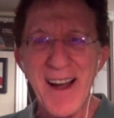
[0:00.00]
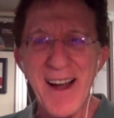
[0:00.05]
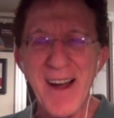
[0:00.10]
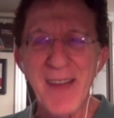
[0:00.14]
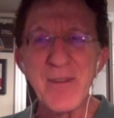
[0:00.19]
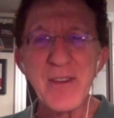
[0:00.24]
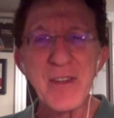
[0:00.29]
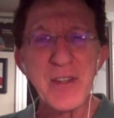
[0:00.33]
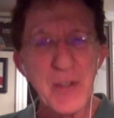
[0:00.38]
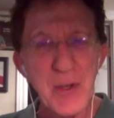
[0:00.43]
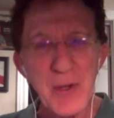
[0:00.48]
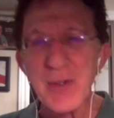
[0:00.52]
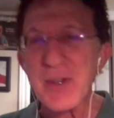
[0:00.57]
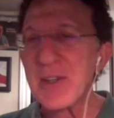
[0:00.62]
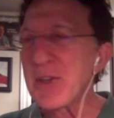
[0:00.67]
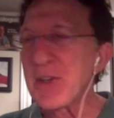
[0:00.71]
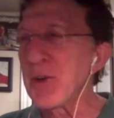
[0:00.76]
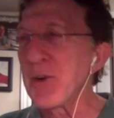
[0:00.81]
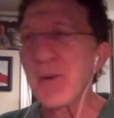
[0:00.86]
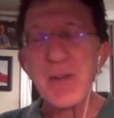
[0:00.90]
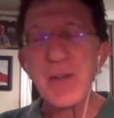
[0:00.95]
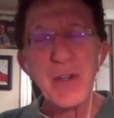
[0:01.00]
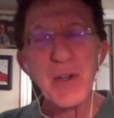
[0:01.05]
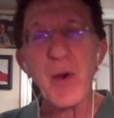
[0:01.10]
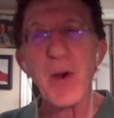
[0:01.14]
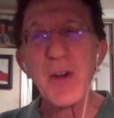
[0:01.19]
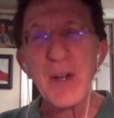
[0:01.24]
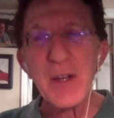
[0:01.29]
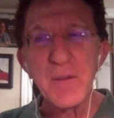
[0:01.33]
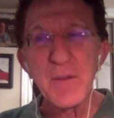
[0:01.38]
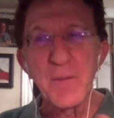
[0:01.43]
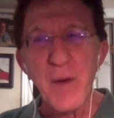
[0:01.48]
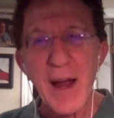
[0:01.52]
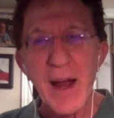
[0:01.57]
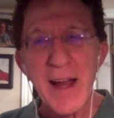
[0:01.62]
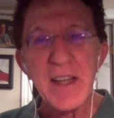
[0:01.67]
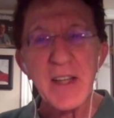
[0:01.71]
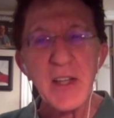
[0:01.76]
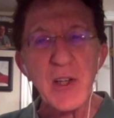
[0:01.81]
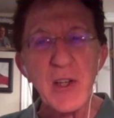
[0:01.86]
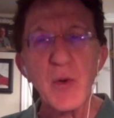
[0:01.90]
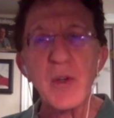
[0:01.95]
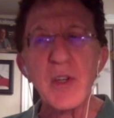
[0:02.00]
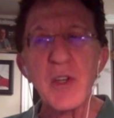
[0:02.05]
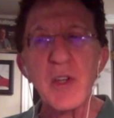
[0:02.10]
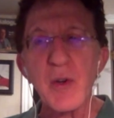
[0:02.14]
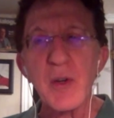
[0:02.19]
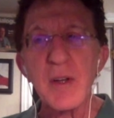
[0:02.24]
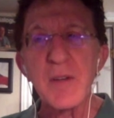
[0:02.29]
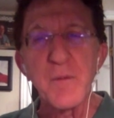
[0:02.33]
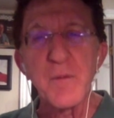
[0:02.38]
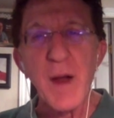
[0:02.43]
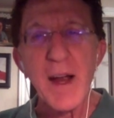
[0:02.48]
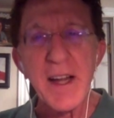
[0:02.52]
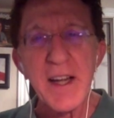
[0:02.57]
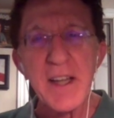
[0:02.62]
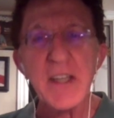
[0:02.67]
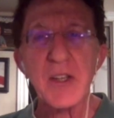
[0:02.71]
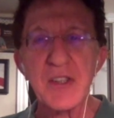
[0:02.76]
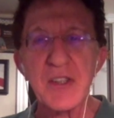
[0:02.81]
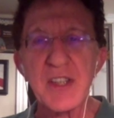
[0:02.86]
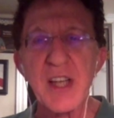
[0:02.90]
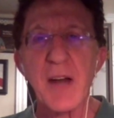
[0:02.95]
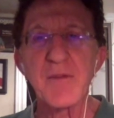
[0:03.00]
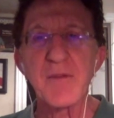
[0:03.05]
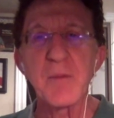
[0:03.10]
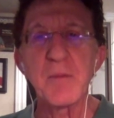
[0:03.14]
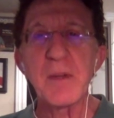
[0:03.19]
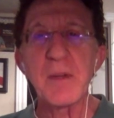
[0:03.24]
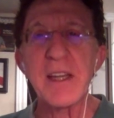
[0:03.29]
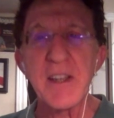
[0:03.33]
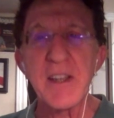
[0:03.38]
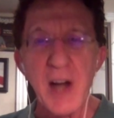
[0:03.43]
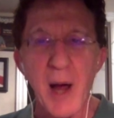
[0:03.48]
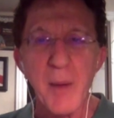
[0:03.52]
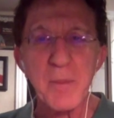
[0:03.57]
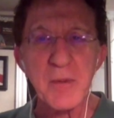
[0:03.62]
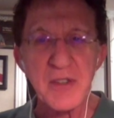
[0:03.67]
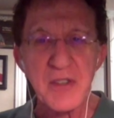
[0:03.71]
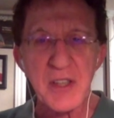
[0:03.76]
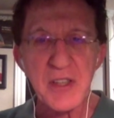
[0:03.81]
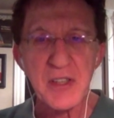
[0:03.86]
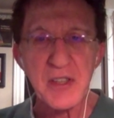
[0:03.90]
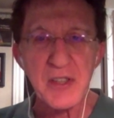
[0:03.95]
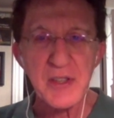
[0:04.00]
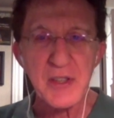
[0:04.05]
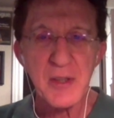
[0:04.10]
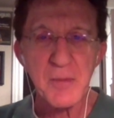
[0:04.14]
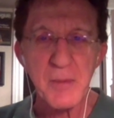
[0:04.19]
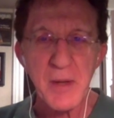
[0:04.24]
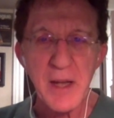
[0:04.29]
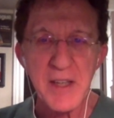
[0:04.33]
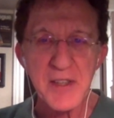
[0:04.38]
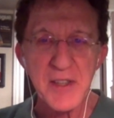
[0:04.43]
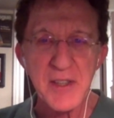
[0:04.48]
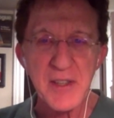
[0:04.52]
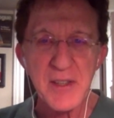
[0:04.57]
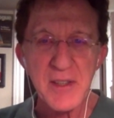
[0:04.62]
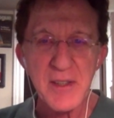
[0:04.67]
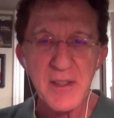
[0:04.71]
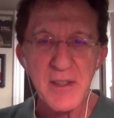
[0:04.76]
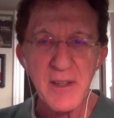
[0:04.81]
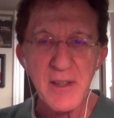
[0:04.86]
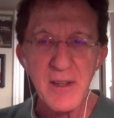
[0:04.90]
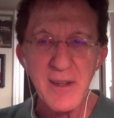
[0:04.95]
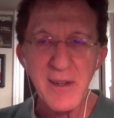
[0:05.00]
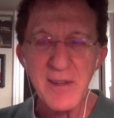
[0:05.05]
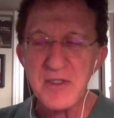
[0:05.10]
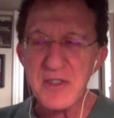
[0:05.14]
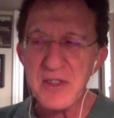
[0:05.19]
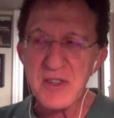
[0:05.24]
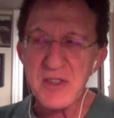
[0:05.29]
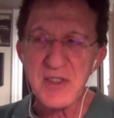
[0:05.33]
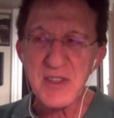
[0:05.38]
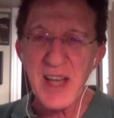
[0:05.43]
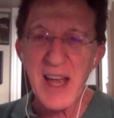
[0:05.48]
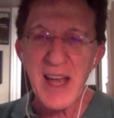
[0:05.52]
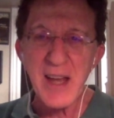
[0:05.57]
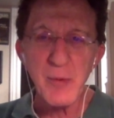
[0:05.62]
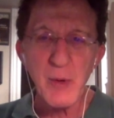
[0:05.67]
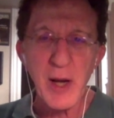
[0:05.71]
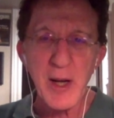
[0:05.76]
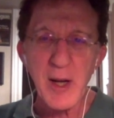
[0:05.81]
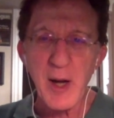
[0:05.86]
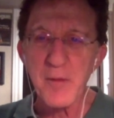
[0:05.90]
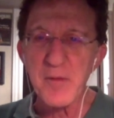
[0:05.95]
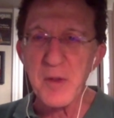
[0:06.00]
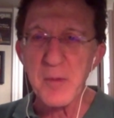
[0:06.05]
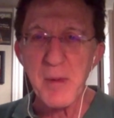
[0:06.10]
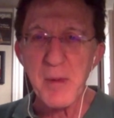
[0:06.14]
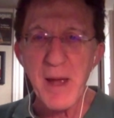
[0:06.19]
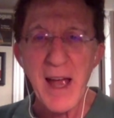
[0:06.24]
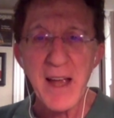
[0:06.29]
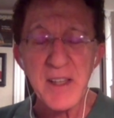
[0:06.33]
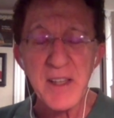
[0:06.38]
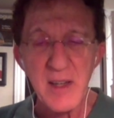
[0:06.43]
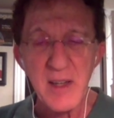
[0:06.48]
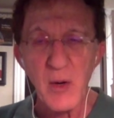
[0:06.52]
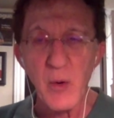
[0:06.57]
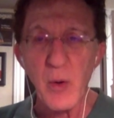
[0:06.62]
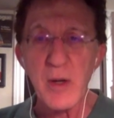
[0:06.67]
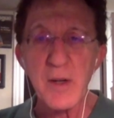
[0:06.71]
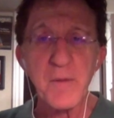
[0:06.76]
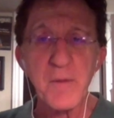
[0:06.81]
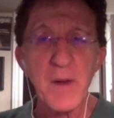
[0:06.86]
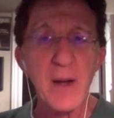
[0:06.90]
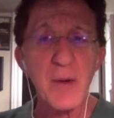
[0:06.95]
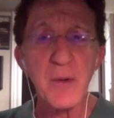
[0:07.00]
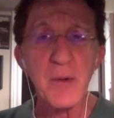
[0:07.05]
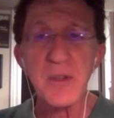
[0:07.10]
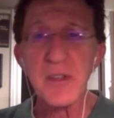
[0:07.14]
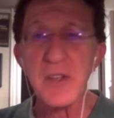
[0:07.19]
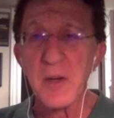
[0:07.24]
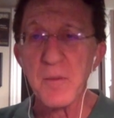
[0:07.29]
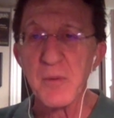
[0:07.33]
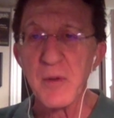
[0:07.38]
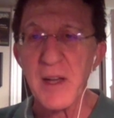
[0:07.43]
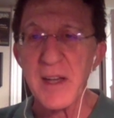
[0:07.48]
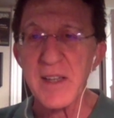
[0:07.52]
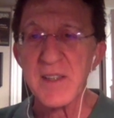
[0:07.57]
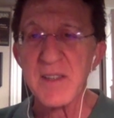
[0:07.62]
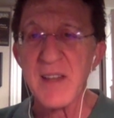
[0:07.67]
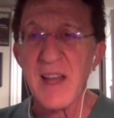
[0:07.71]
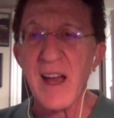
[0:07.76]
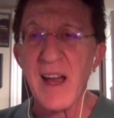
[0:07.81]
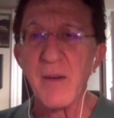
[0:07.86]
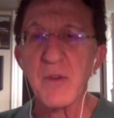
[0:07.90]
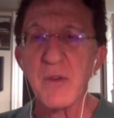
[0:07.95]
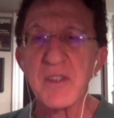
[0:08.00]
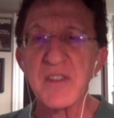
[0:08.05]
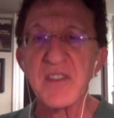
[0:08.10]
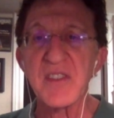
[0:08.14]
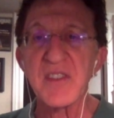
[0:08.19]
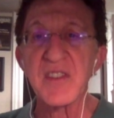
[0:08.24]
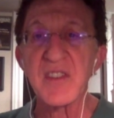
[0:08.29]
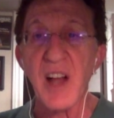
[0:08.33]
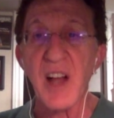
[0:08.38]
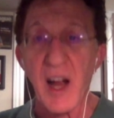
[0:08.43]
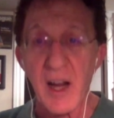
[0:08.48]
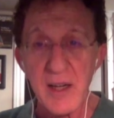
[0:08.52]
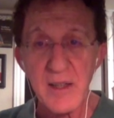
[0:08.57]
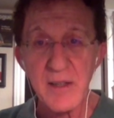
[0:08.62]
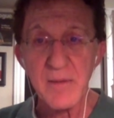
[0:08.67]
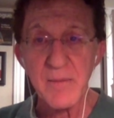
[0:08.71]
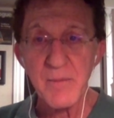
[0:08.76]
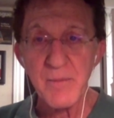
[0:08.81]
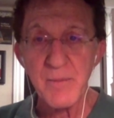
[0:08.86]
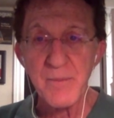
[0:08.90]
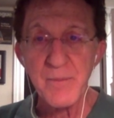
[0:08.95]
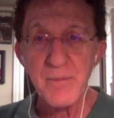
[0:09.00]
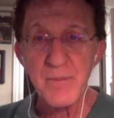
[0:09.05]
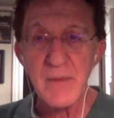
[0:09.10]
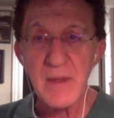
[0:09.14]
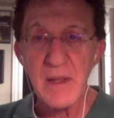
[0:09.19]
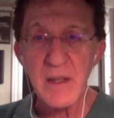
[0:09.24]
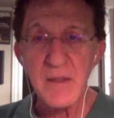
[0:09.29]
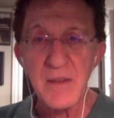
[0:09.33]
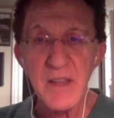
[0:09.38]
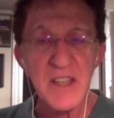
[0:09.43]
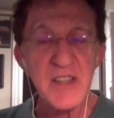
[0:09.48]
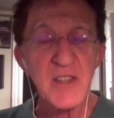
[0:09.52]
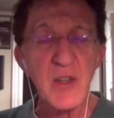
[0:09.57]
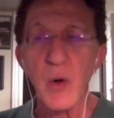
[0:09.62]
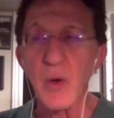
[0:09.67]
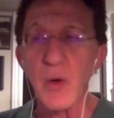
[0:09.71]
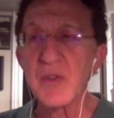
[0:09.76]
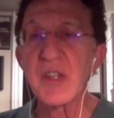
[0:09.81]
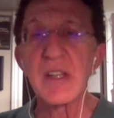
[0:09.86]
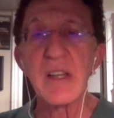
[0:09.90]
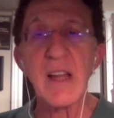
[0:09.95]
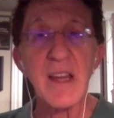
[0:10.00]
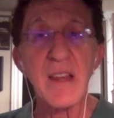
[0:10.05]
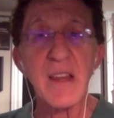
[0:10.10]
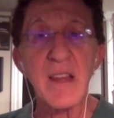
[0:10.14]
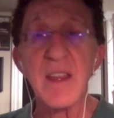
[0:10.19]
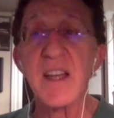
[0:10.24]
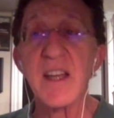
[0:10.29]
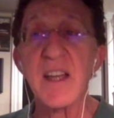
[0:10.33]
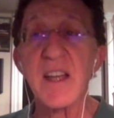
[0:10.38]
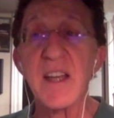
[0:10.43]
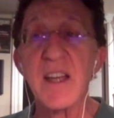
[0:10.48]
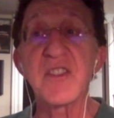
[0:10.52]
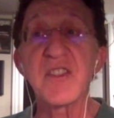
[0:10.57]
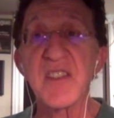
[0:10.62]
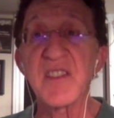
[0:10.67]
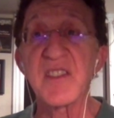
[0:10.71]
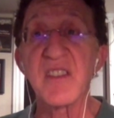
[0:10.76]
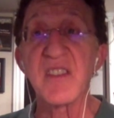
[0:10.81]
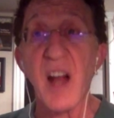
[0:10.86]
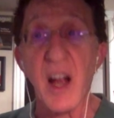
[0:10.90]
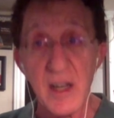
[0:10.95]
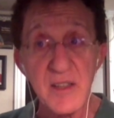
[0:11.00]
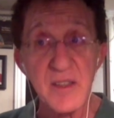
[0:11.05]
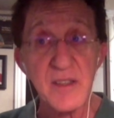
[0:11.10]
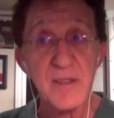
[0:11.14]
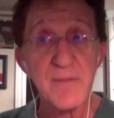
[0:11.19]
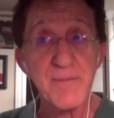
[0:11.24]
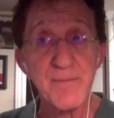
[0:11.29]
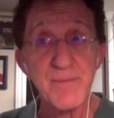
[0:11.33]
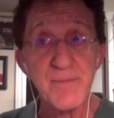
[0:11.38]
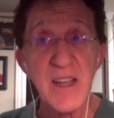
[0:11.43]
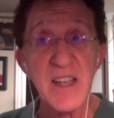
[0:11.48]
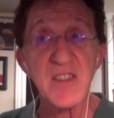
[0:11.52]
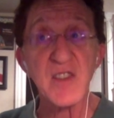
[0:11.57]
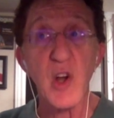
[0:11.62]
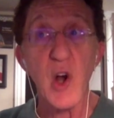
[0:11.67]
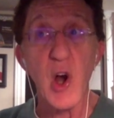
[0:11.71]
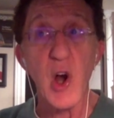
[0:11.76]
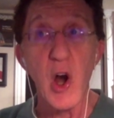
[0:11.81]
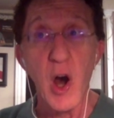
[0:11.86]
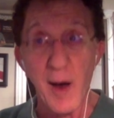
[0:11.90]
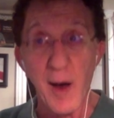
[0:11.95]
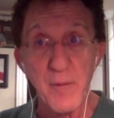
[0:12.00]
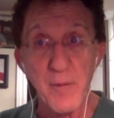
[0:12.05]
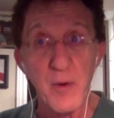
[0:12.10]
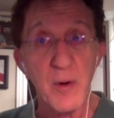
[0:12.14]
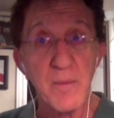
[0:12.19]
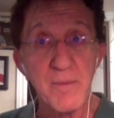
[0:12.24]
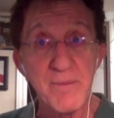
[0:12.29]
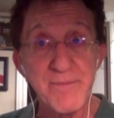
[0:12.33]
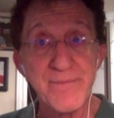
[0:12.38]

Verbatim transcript: you're inviting yourself to be in opposition to the patient. Just say right off the bat, "You know what? If I were in your place, that would suck. This whole delay thing just sucks. It's awful."